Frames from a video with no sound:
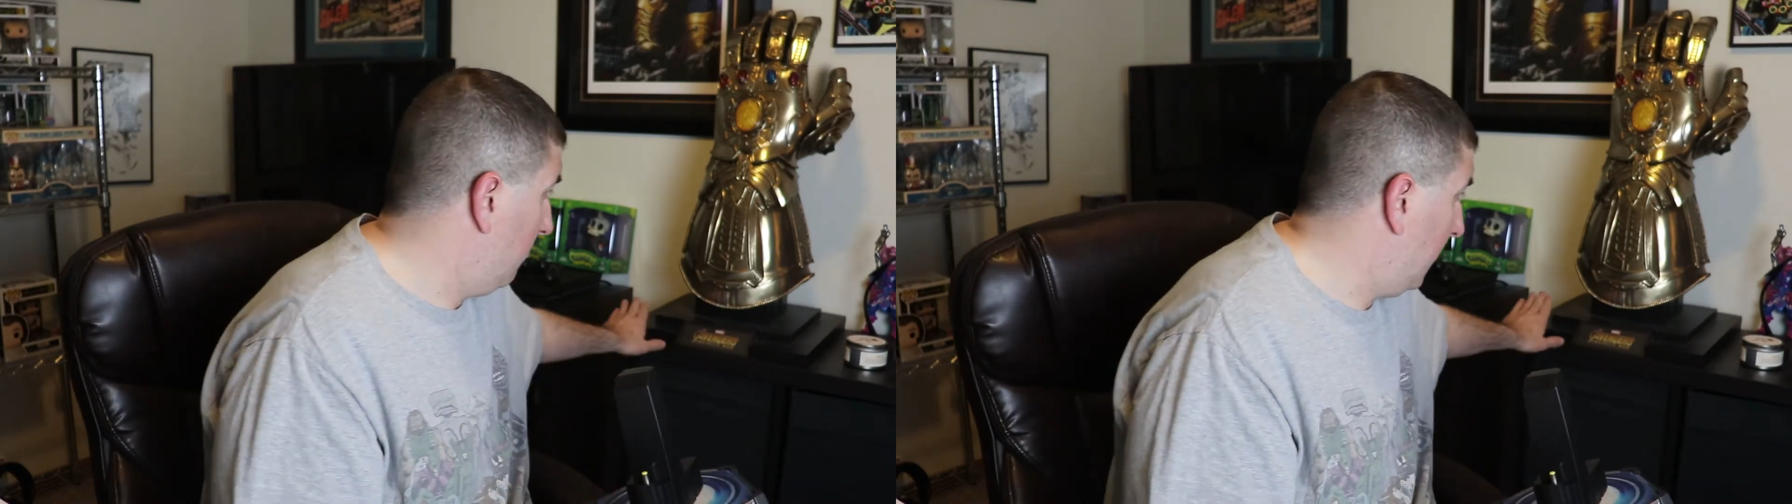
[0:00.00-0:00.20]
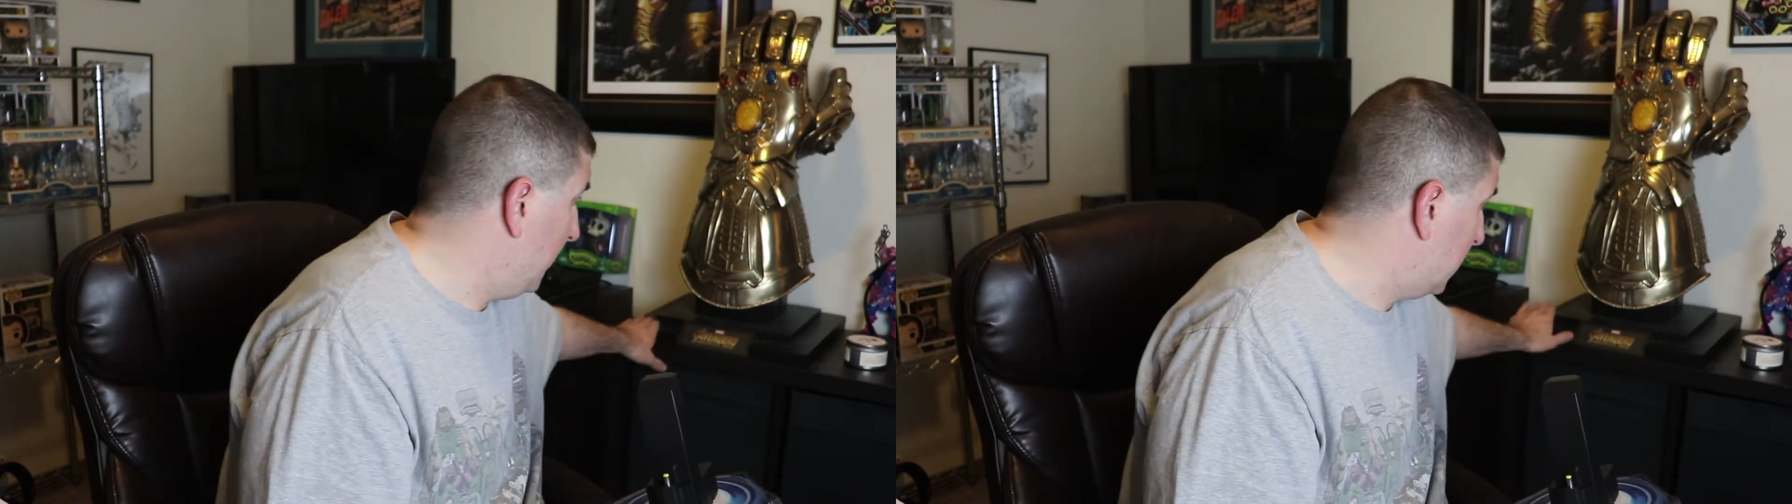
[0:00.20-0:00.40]

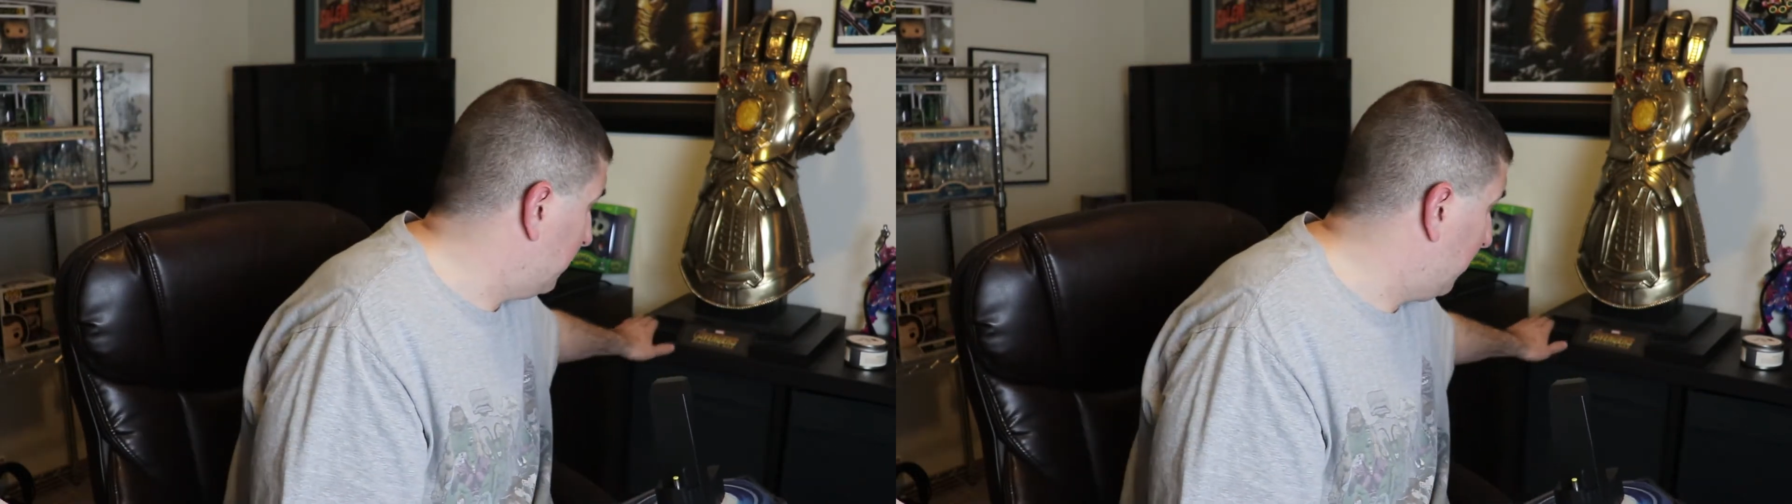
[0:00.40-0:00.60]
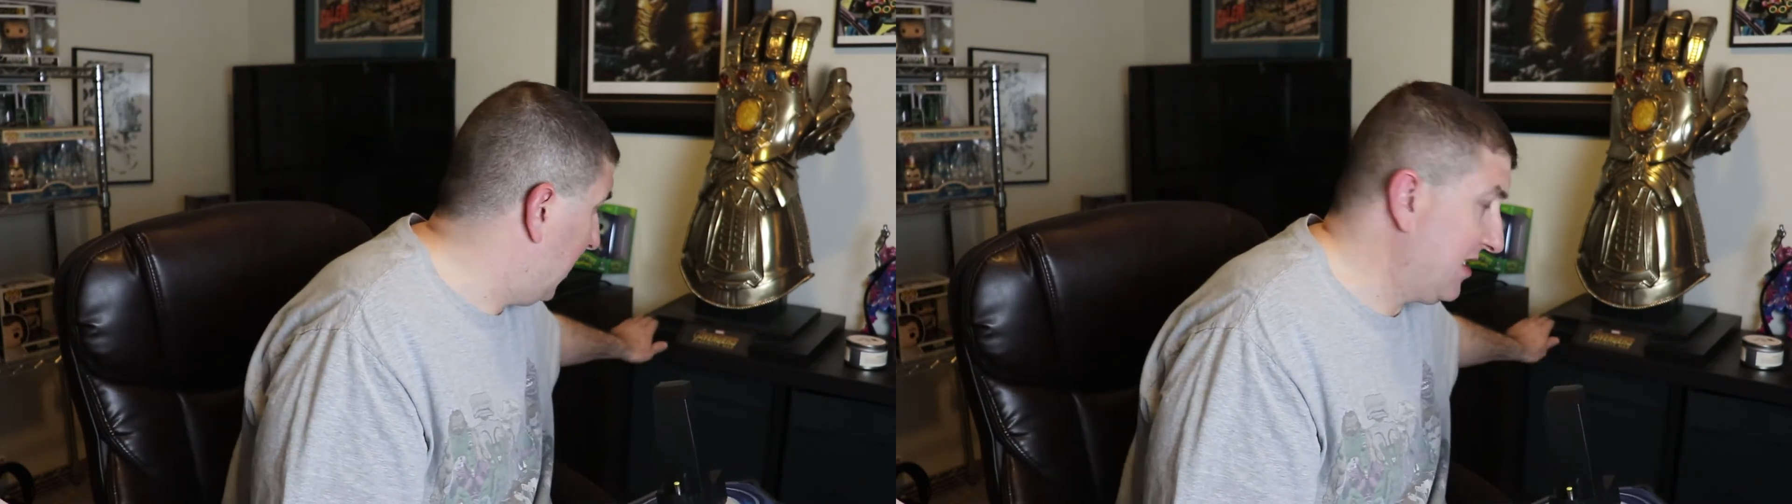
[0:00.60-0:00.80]
Well, this
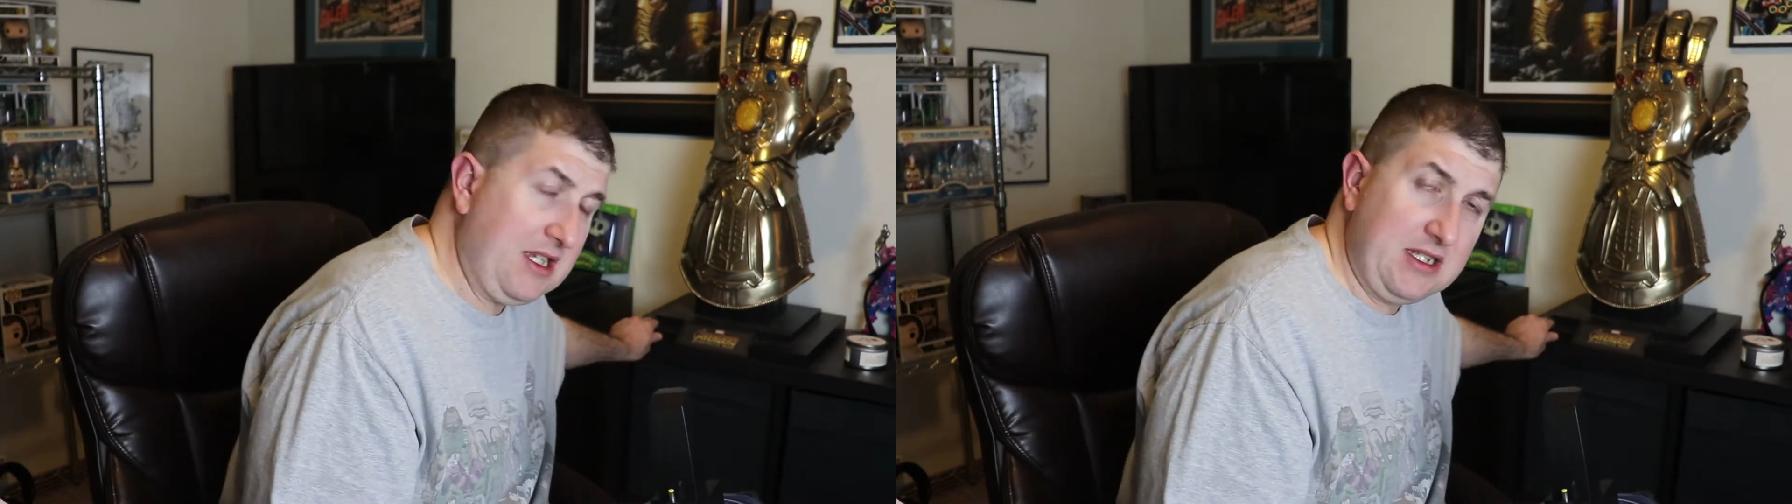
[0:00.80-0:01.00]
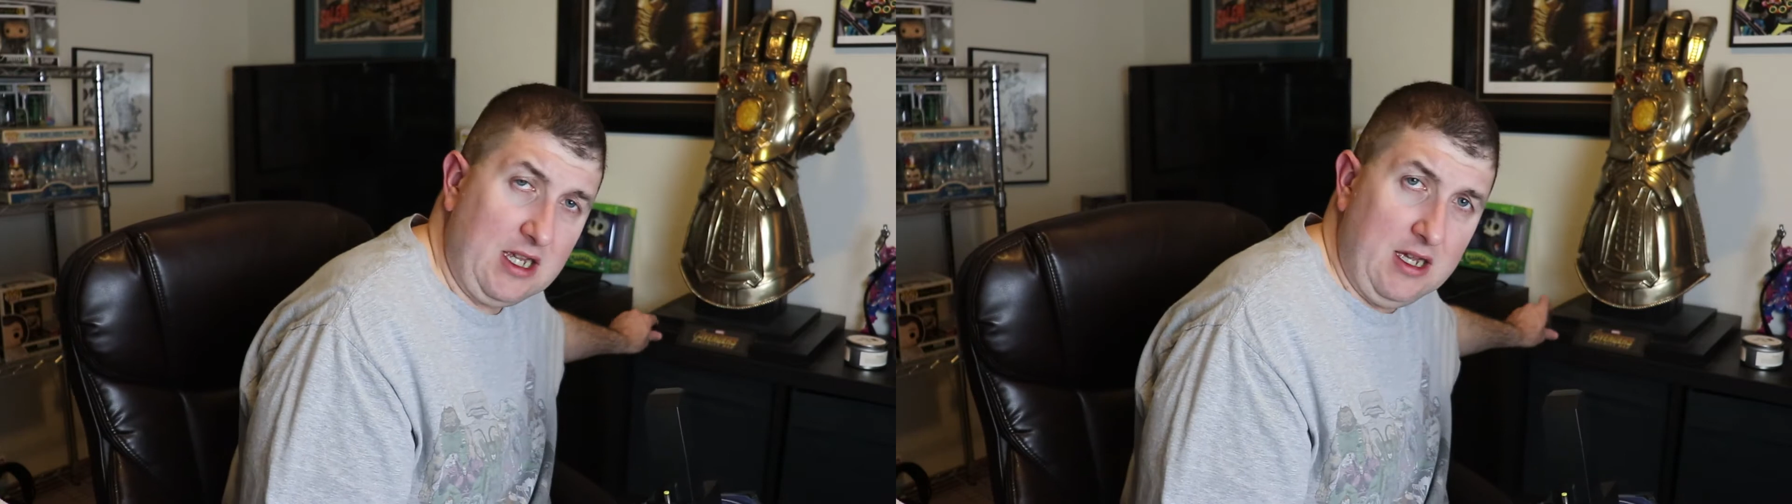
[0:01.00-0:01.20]
is
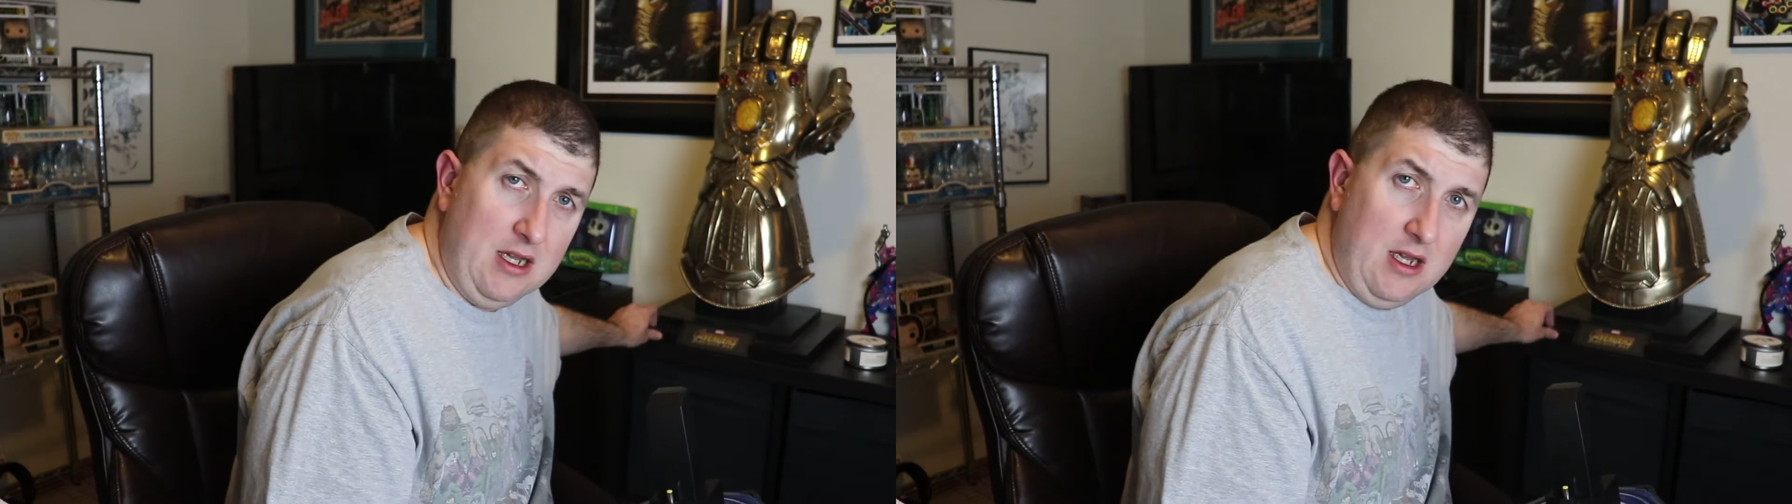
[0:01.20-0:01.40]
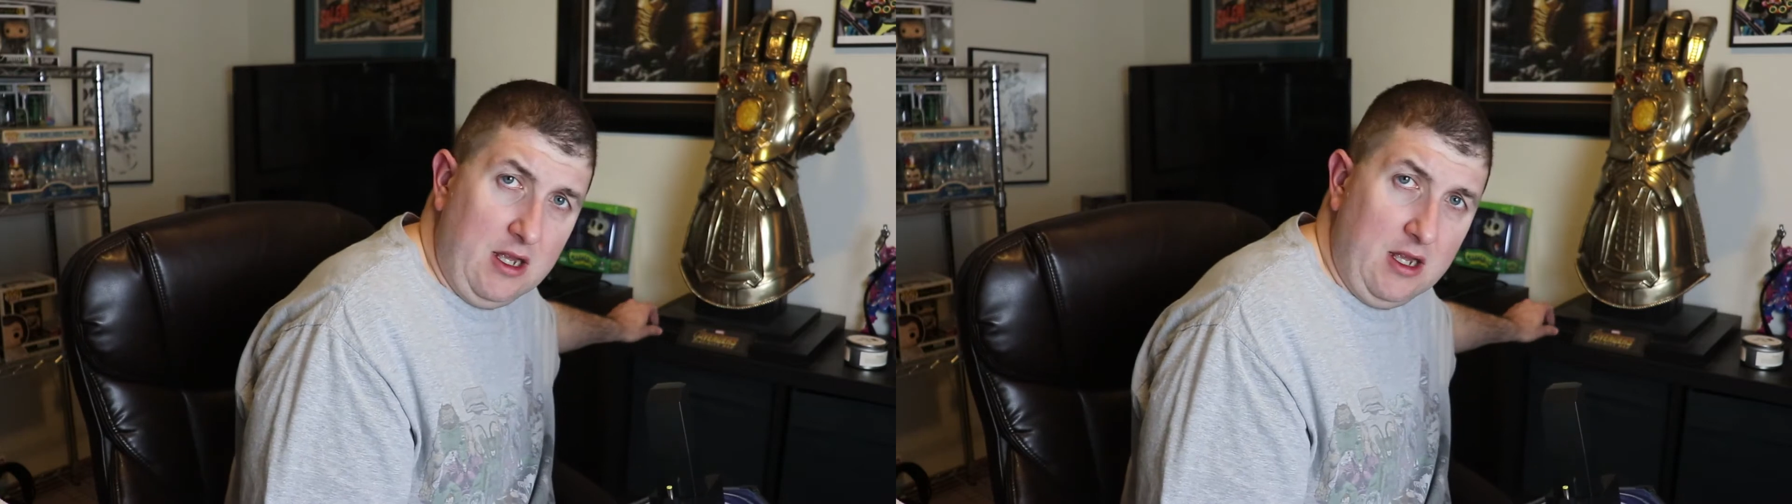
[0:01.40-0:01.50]
plastic. It's a